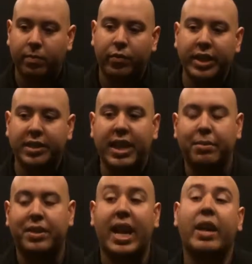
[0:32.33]
friend
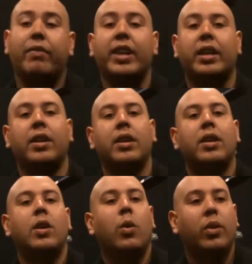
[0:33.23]
Sam's dad, Vic,
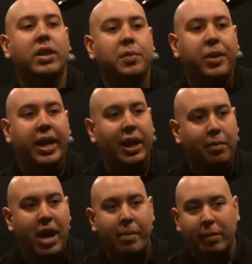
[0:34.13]
was playing
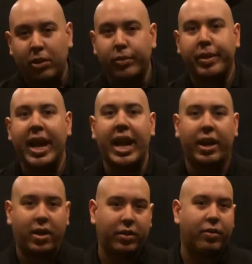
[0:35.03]
Bobby Blue
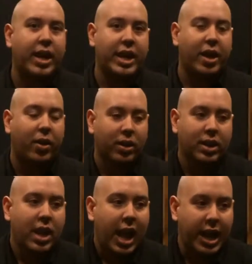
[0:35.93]
Bland on the radio,
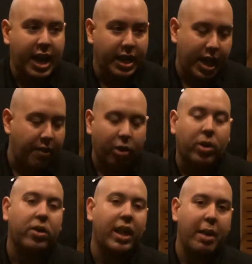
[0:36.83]
and I'd never
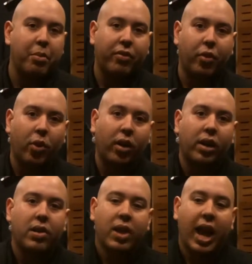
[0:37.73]
heard that before.
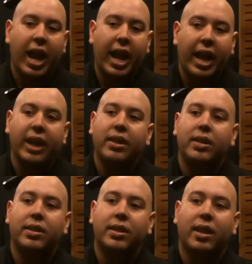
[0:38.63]

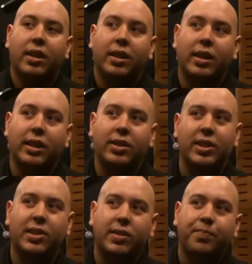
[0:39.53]
And it
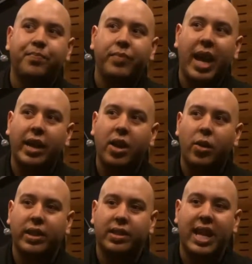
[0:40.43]
just, I don't
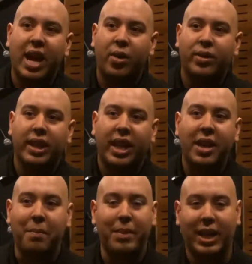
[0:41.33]
know, the sound
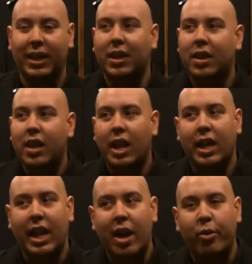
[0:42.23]
hit me,
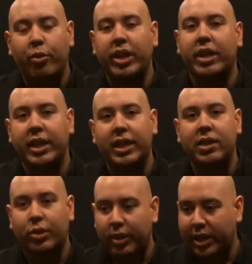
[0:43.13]
and I got really
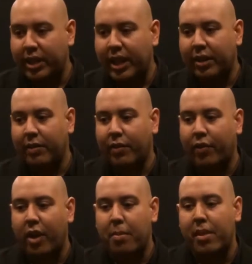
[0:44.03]
into it. And then
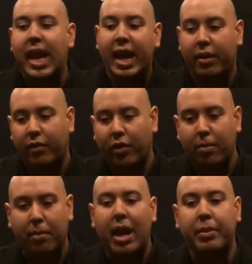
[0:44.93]
from that,
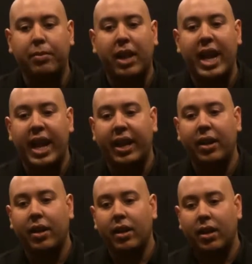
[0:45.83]
from Bobby Bland,